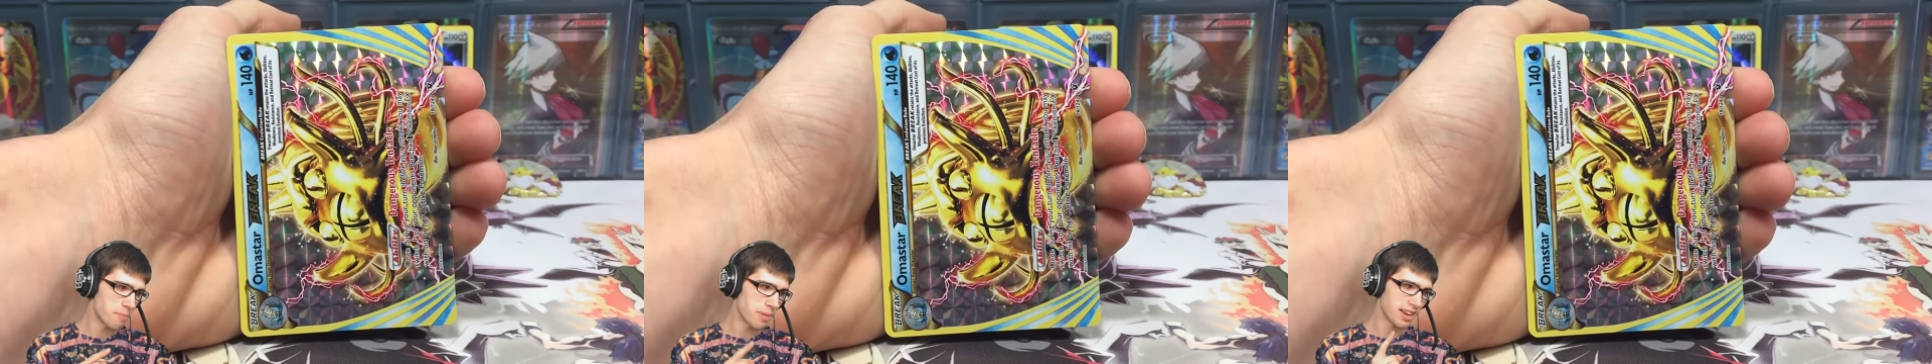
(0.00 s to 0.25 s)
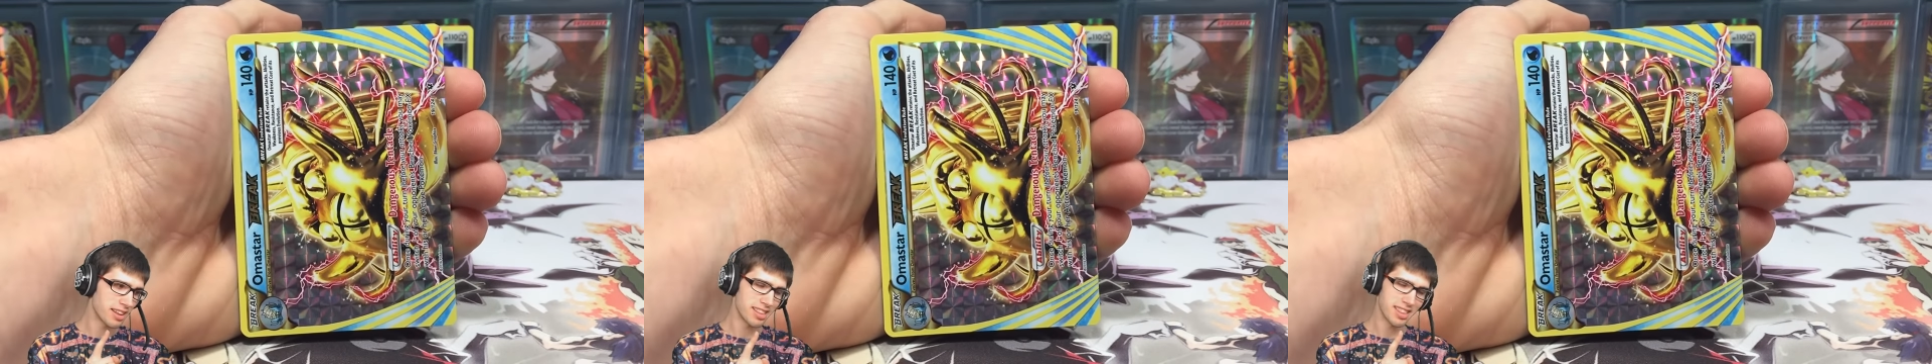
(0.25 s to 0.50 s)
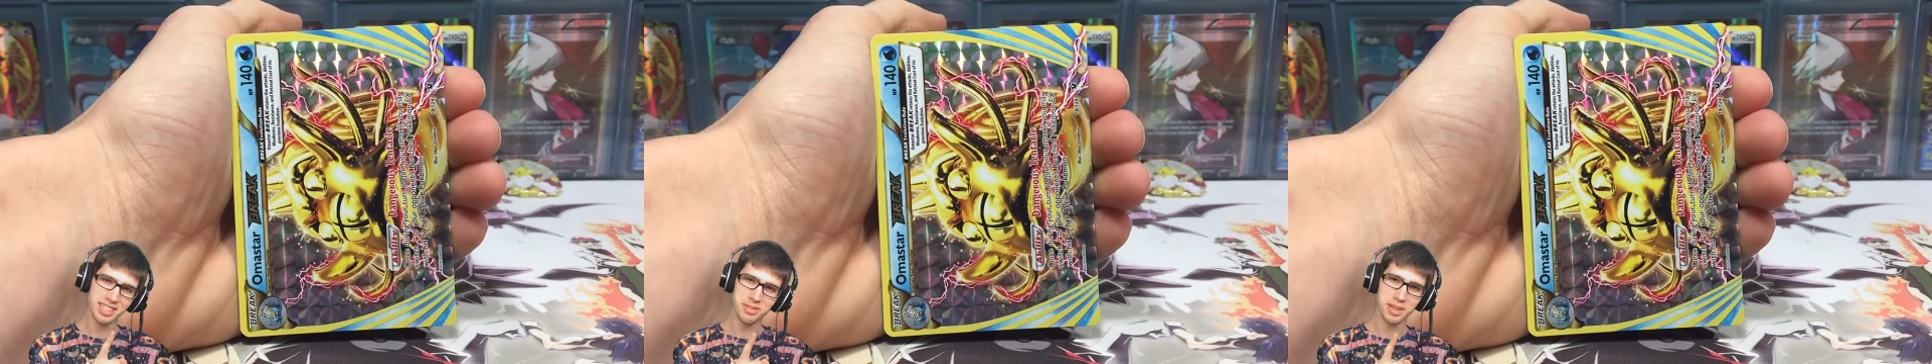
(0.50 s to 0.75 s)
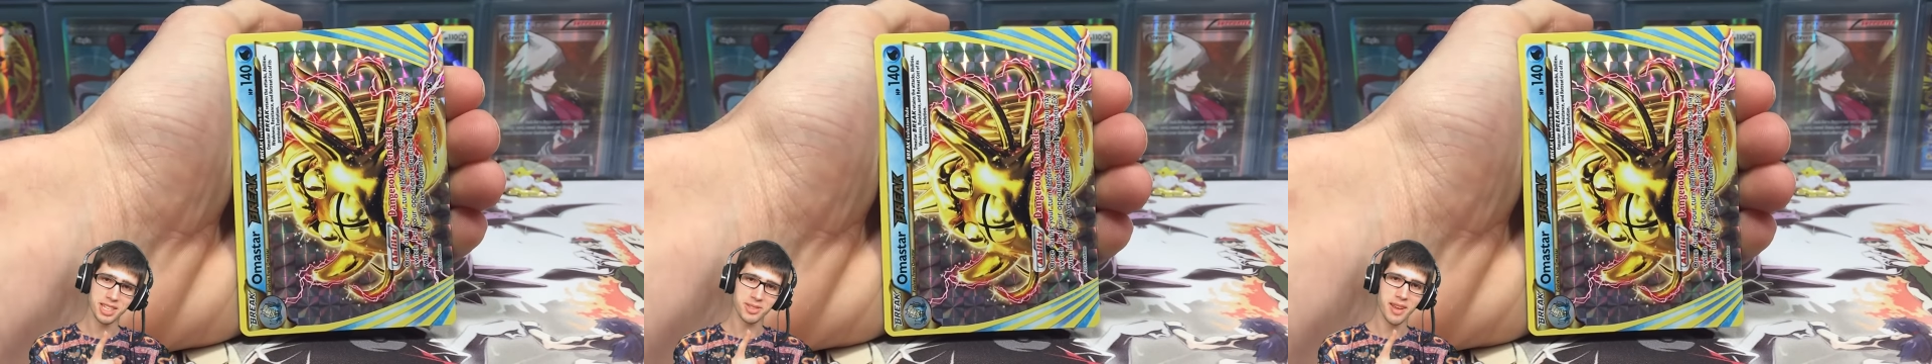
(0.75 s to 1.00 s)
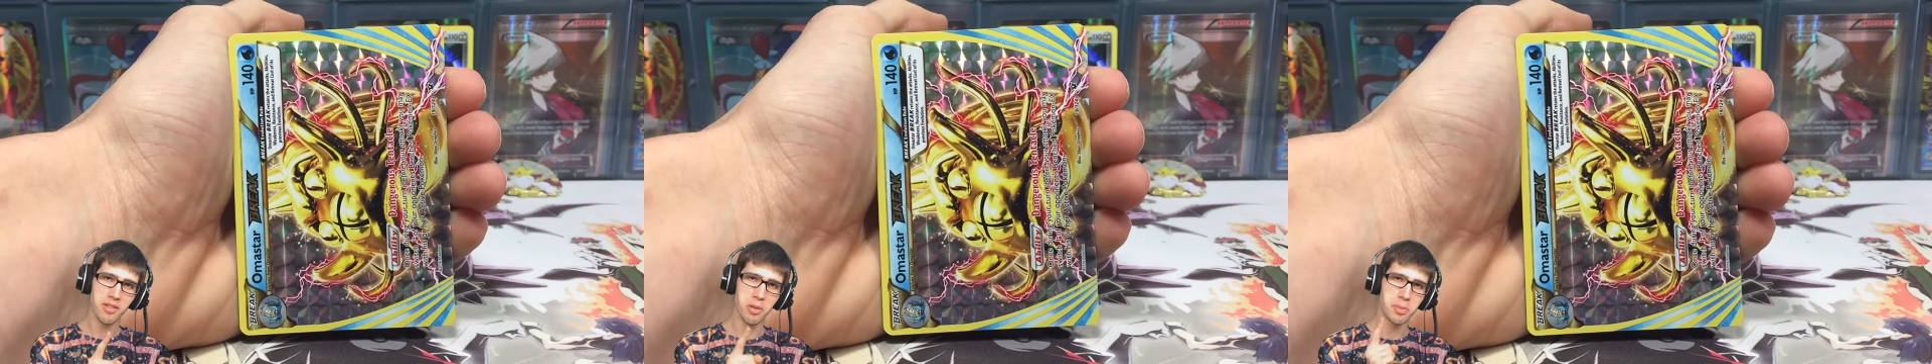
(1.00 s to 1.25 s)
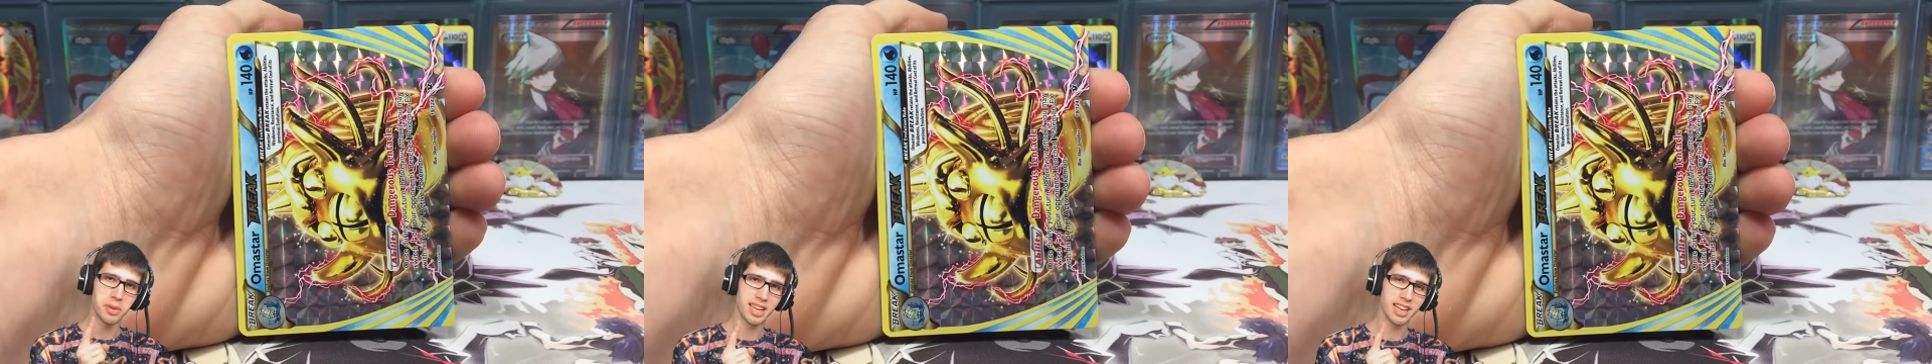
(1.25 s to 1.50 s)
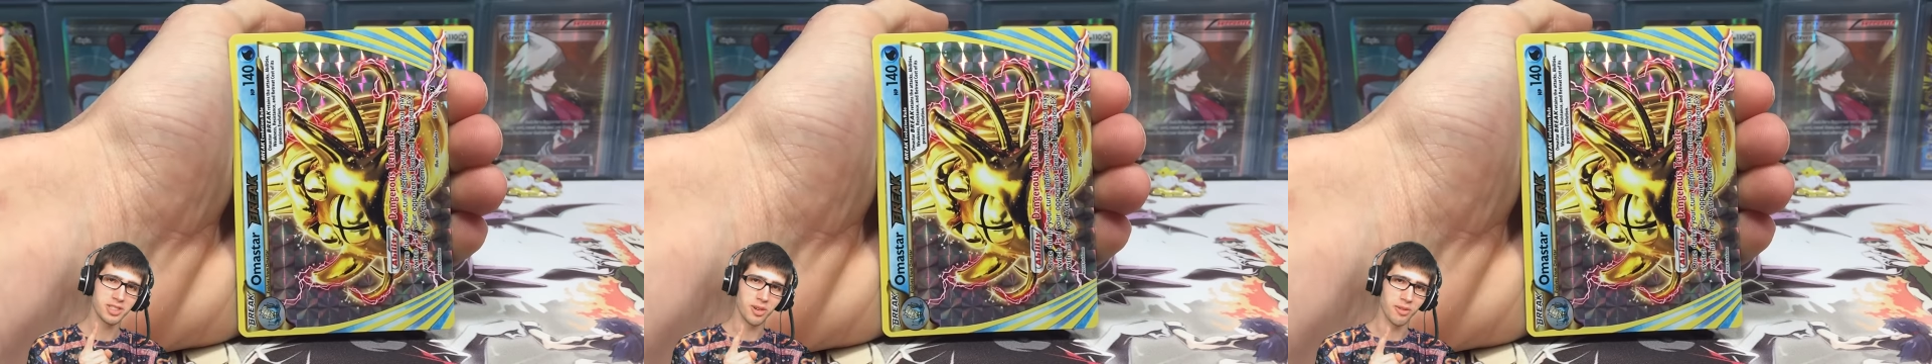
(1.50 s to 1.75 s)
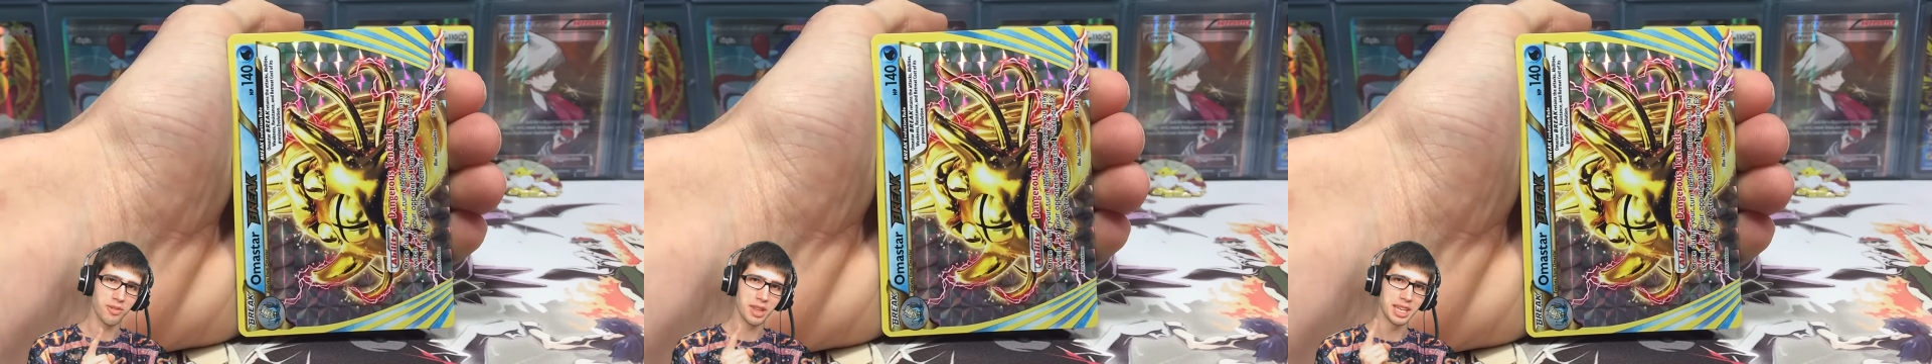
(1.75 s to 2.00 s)
But this means we have the
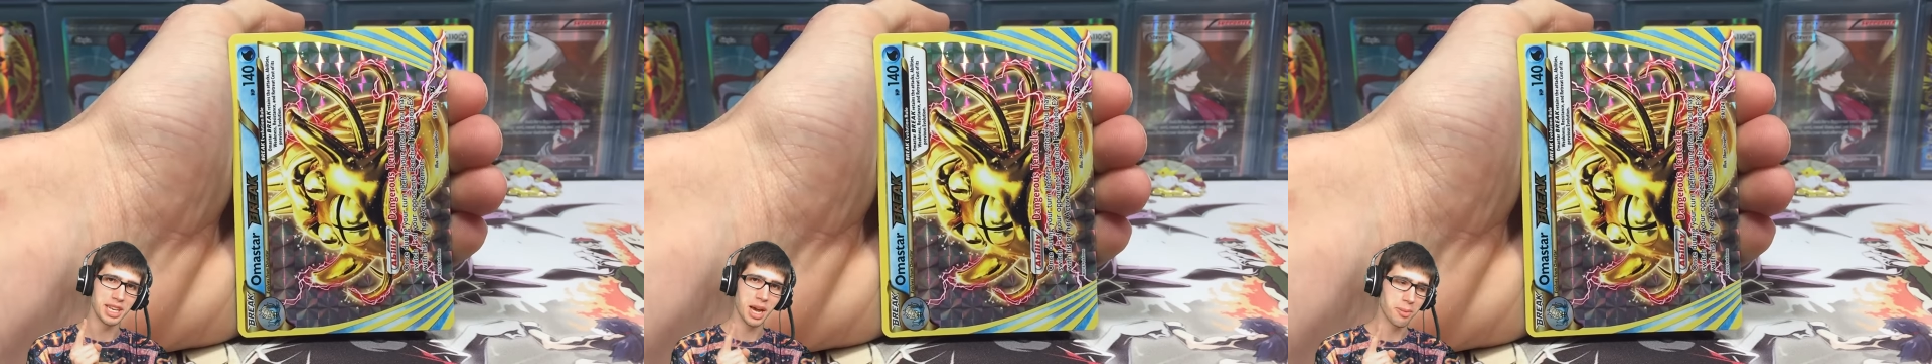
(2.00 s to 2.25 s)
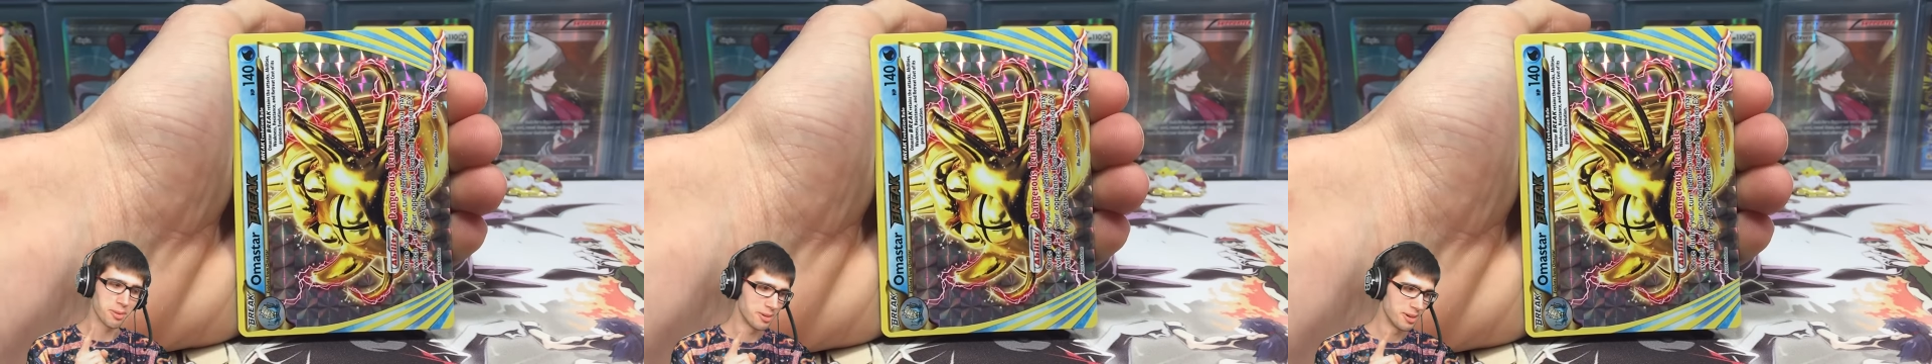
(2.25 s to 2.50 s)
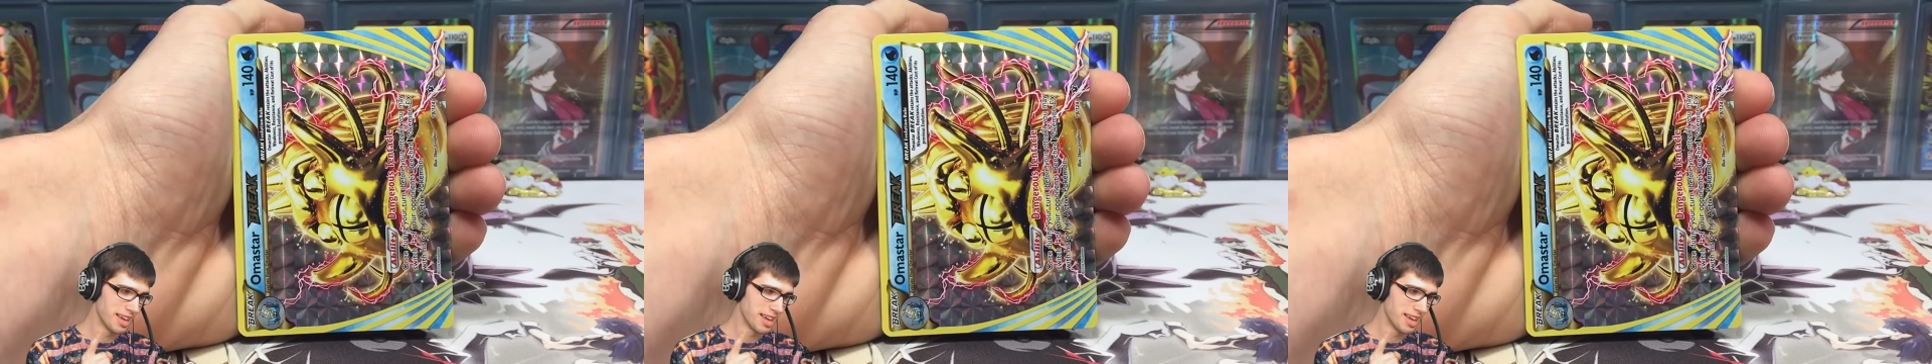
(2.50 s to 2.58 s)
potential for the double.